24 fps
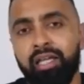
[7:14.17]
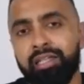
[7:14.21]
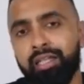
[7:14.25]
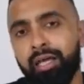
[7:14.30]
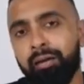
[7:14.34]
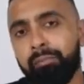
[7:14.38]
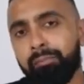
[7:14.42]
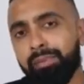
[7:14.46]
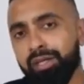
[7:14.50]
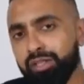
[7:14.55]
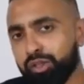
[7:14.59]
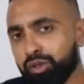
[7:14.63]

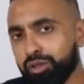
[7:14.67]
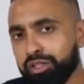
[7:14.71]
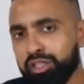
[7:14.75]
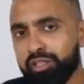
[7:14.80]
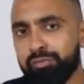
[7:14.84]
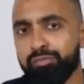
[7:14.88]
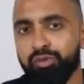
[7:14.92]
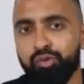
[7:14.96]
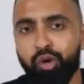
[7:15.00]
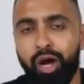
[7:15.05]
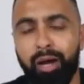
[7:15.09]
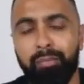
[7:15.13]
then be sure to
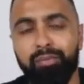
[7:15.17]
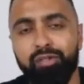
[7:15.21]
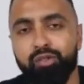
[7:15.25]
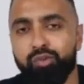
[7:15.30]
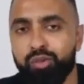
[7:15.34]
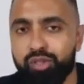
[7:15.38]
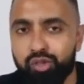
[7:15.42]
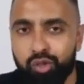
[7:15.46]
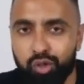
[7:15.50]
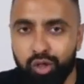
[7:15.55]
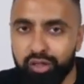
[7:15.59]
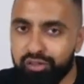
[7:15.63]
subscribe and
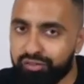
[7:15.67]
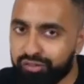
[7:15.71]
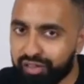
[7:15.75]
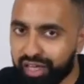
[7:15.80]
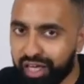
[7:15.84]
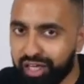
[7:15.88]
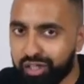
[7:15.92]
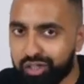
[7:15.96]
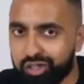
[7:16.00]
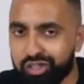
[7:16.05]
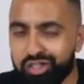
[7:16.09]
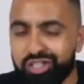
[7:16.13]
switch on
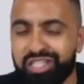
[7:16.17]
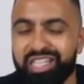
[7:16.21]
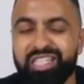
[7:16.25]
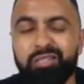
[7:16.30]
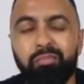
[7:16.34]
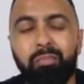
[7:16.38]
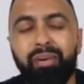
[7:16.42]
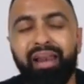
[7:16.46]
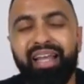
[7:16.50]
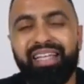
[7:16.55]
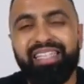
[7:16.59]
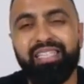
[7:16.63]
notifications. There's
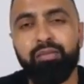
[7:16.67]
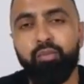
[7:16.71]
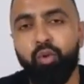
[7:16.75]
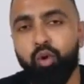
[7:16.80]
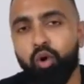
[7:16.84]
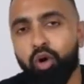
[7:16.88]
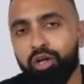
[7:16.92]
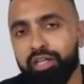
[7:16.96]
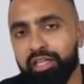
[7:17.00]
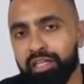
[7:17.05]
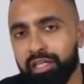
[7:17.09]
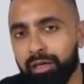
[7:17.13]
plenty more
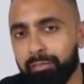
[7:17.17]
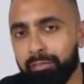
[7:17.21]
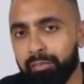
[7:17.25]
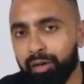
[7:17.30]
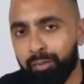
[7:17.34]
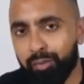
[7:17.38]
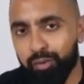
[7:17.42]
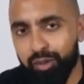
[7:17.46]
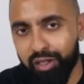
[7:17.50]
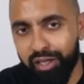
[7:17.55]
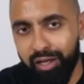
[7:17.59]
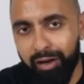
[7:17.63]
content coming
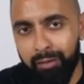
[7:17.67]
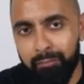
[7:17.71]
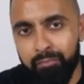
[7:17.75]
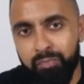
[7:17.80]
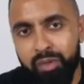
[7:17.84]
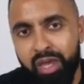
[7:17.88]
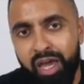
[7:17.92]
up on here.